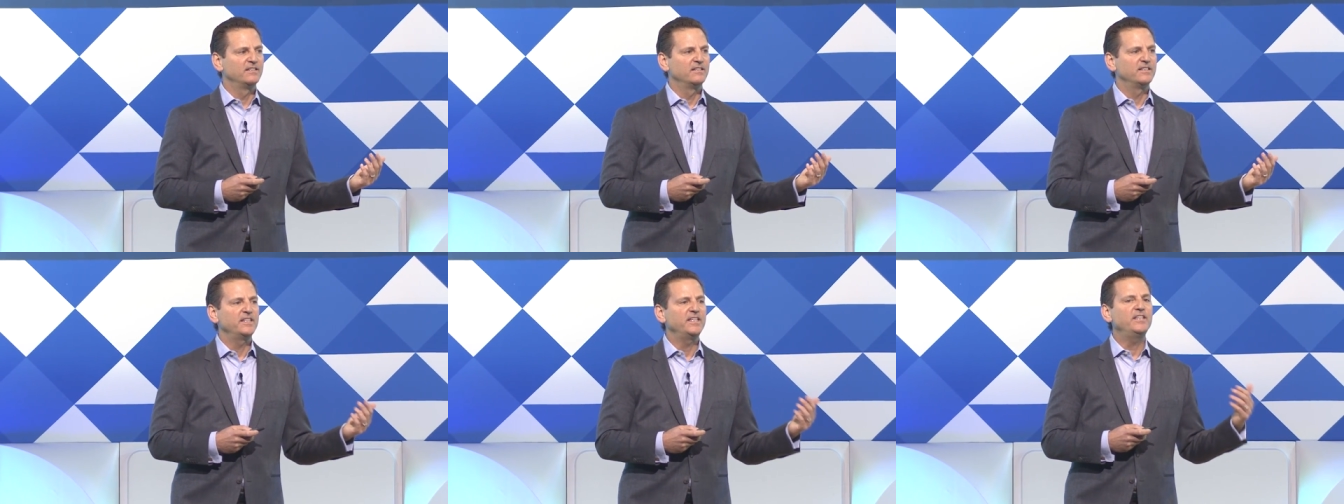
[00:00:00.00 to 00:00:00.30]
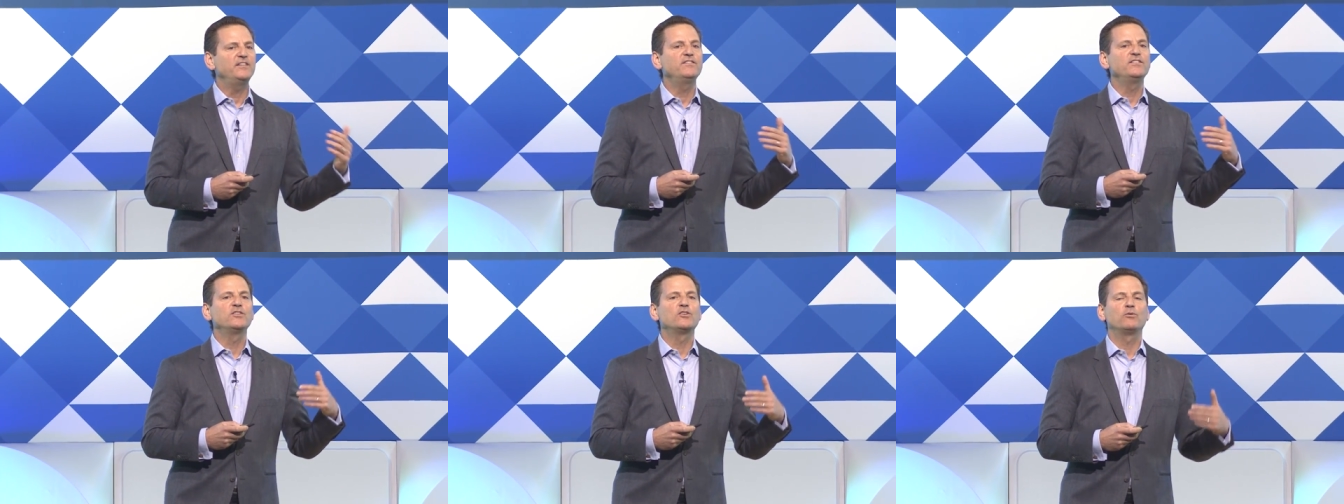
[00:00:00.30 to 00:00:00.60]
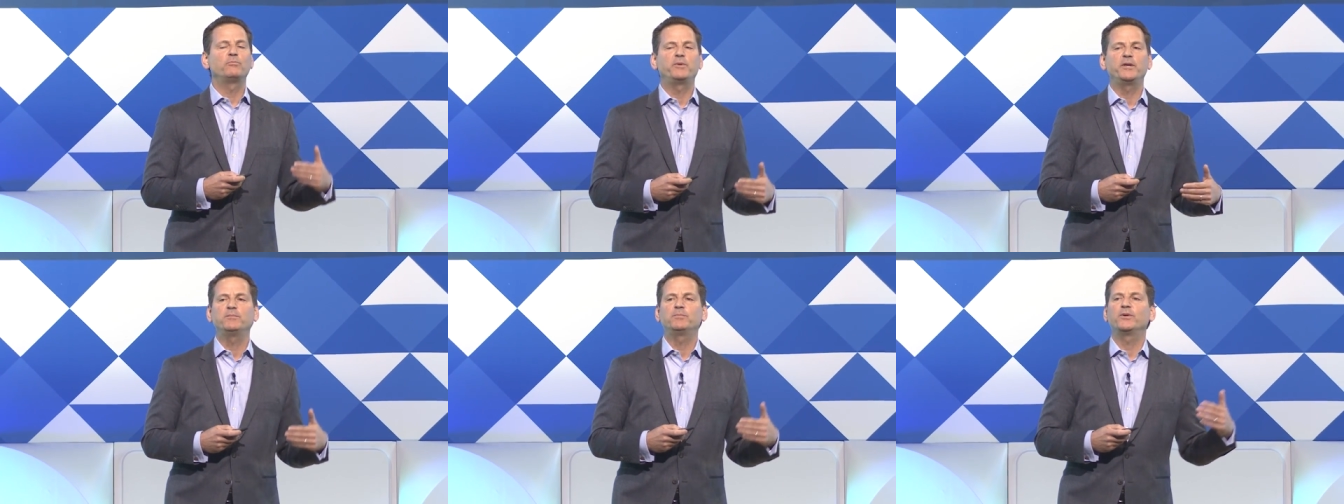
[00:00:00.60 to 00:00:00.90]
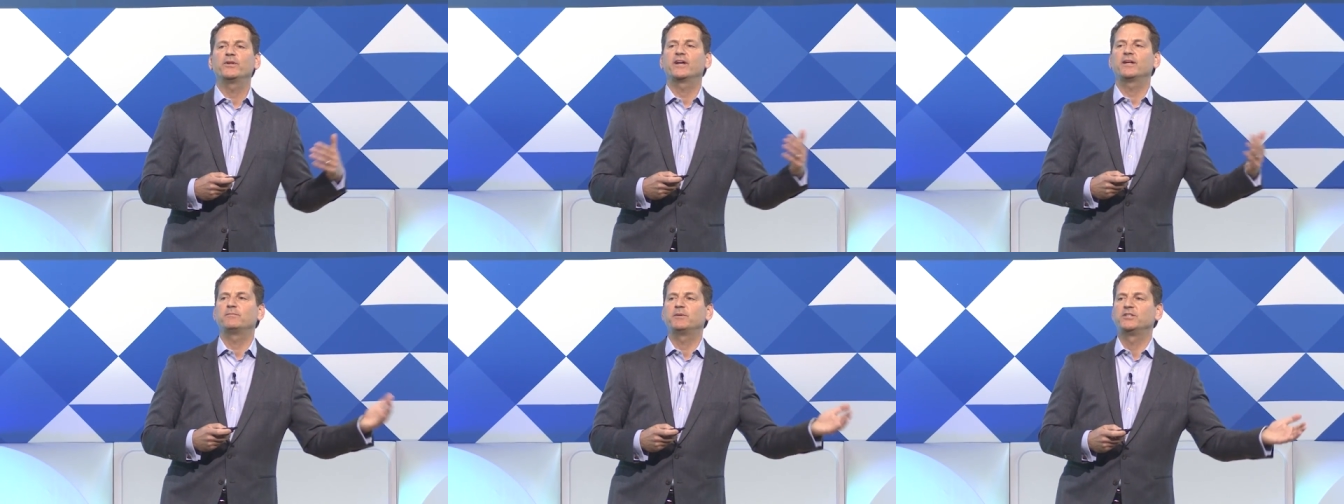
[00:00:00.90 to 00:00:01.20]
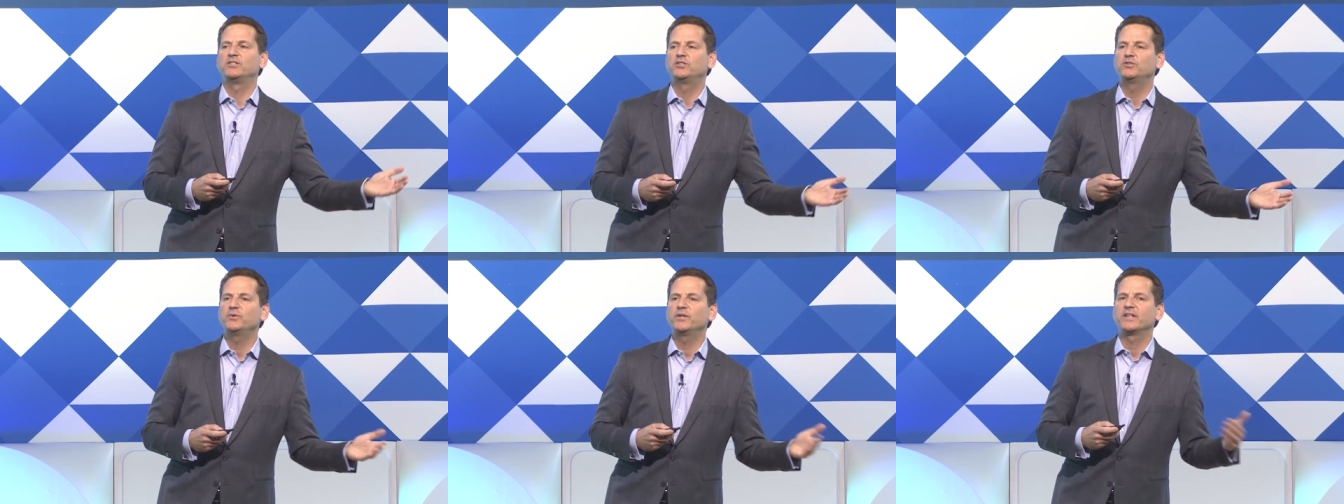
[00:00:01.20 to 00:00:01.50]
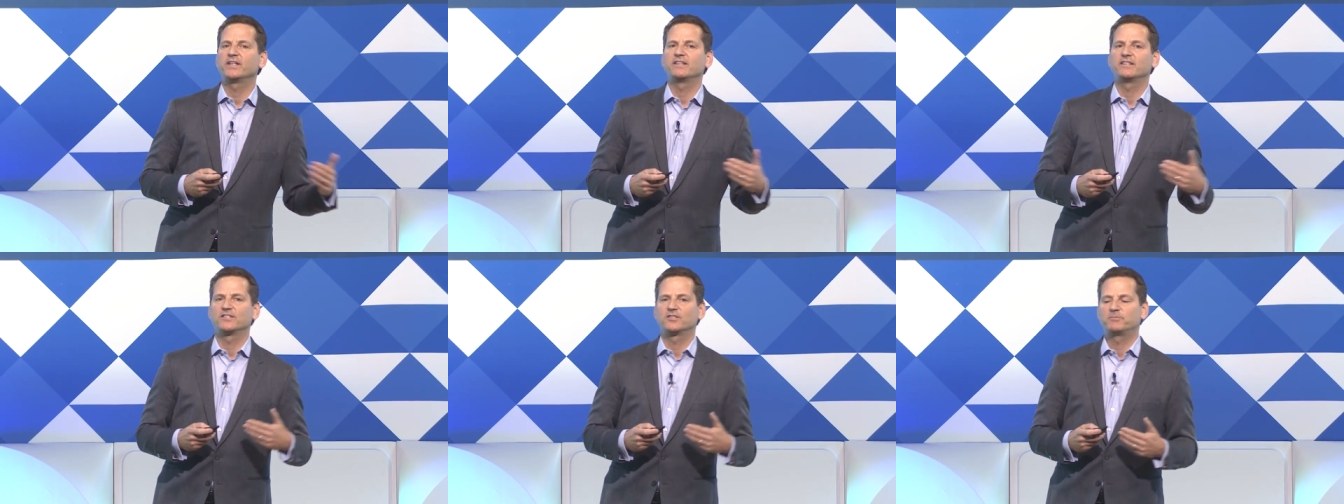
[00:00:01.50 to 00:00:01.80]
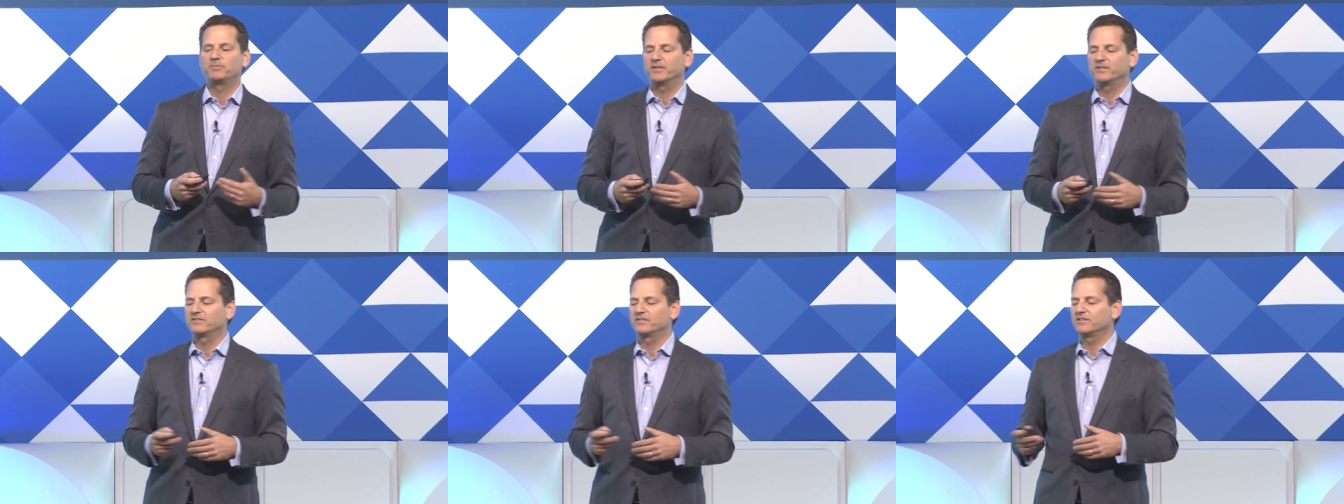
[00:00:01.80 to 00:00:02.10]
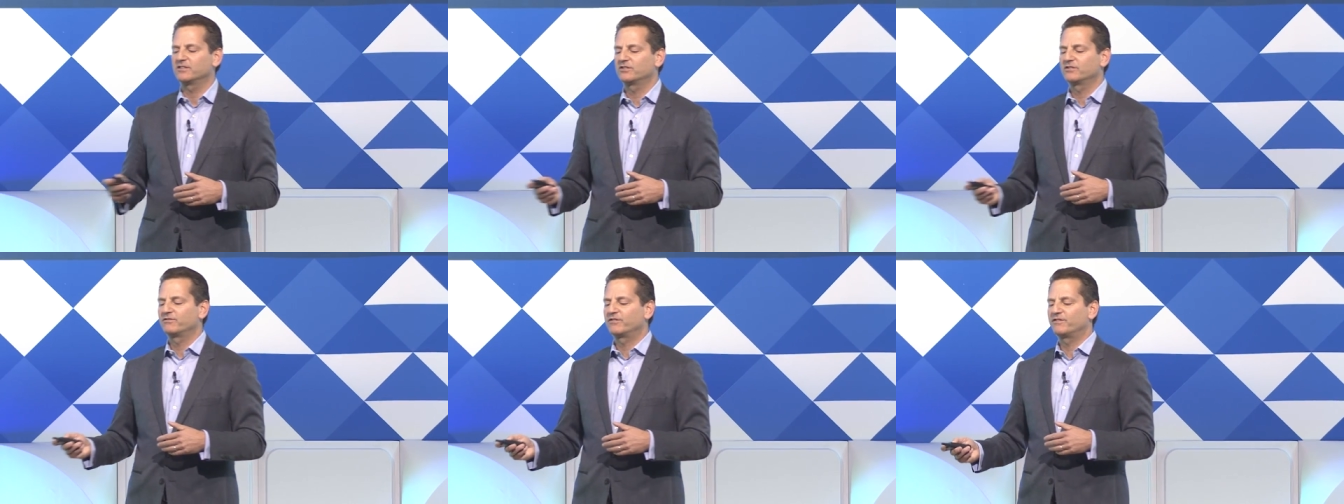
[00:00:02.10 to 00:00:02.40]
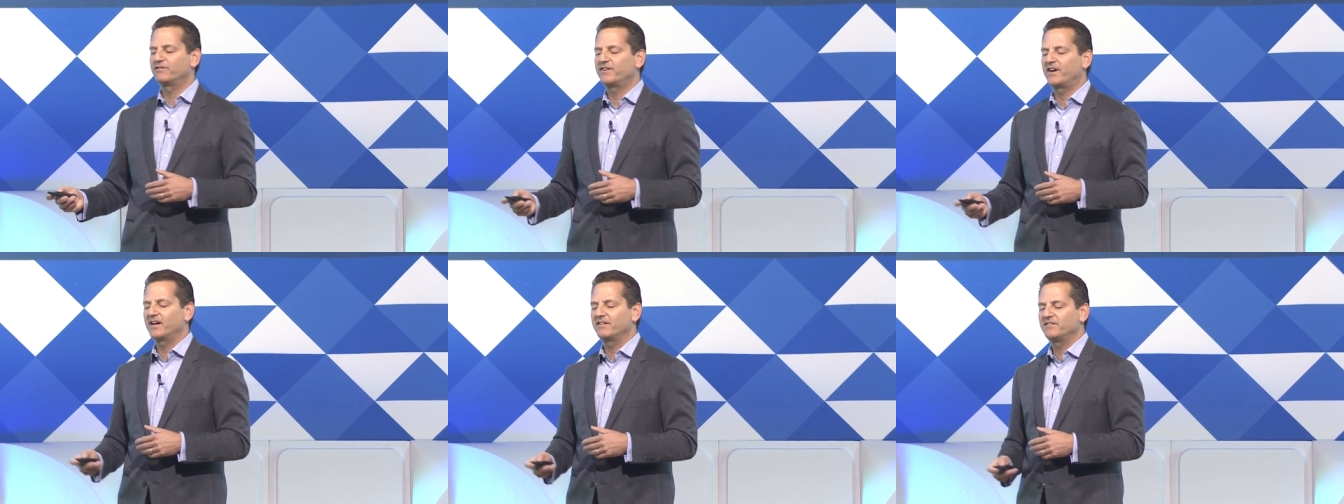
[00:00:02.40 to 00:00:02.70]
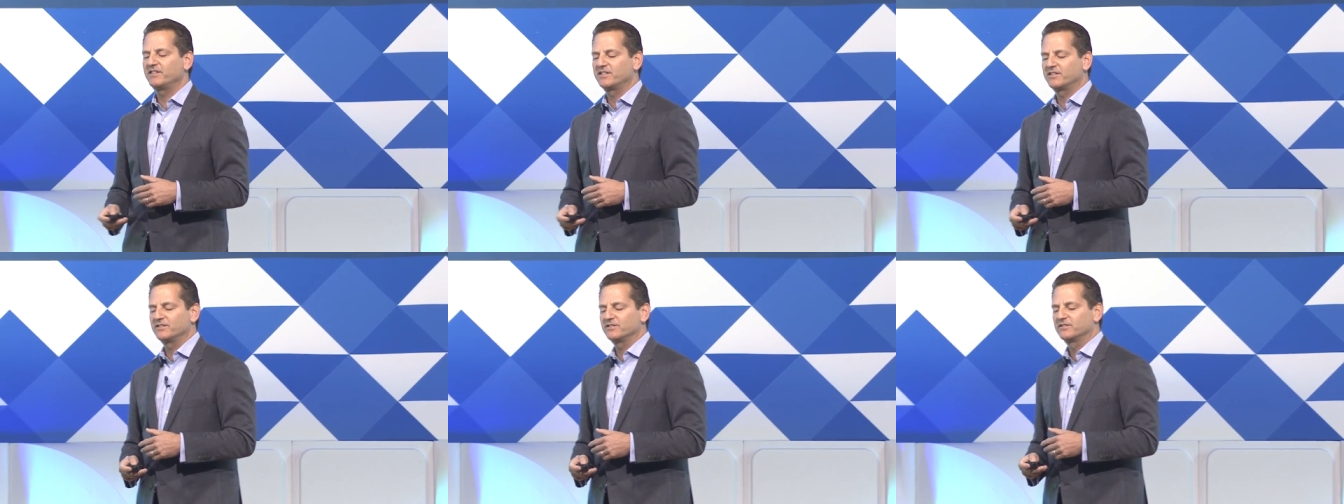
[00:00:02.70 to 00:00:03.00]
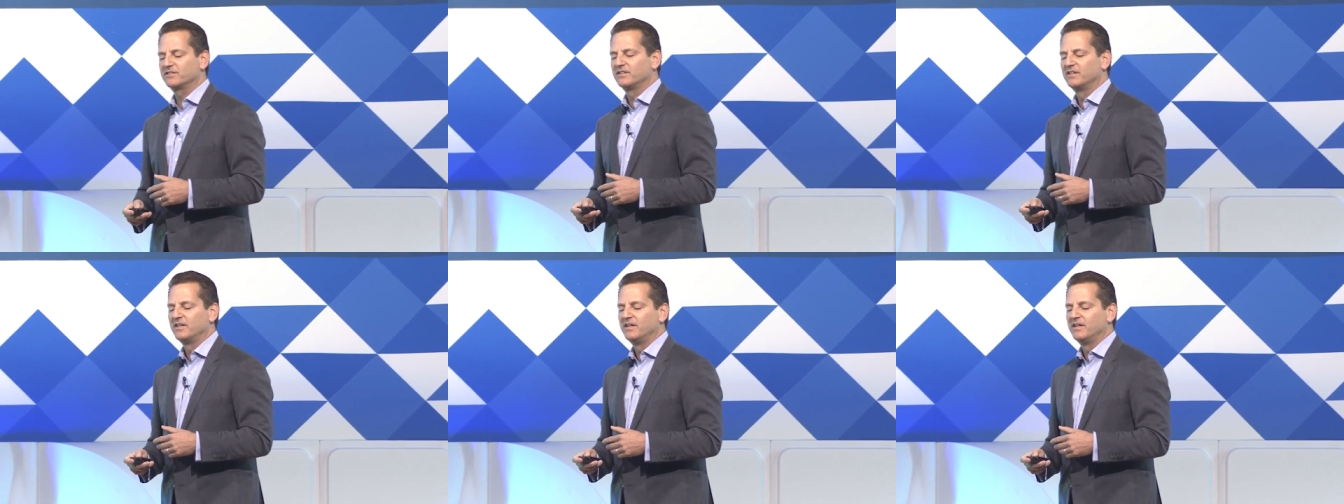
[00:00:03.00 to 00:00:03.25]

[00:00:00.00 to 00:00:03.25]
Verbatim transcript: even though people had been doing this business for five years.